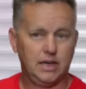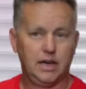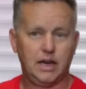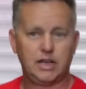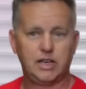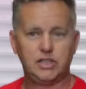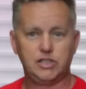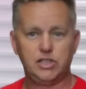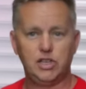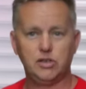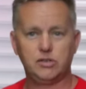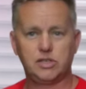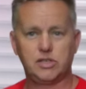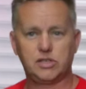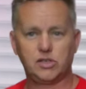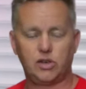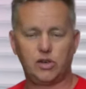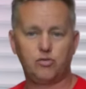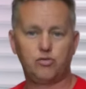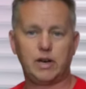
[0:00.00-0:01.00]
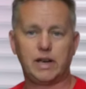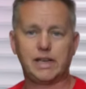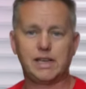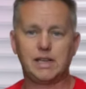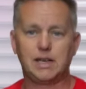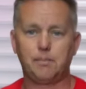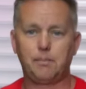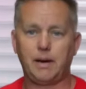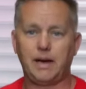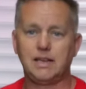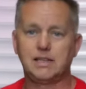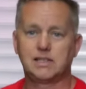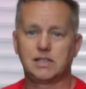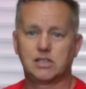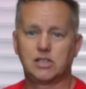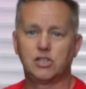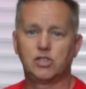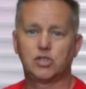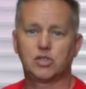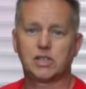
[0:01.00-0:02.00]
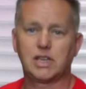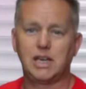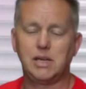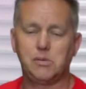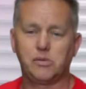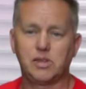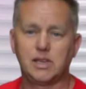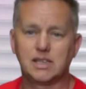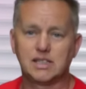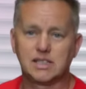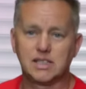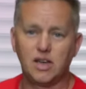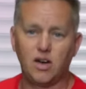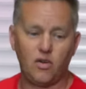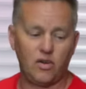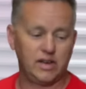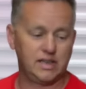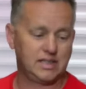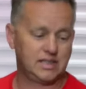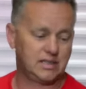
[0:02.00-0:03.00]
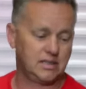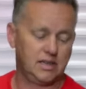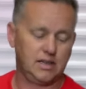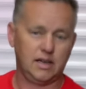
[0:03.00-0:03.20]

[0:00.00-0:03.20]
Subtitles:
I can use this on a regular basis and just keep things nice,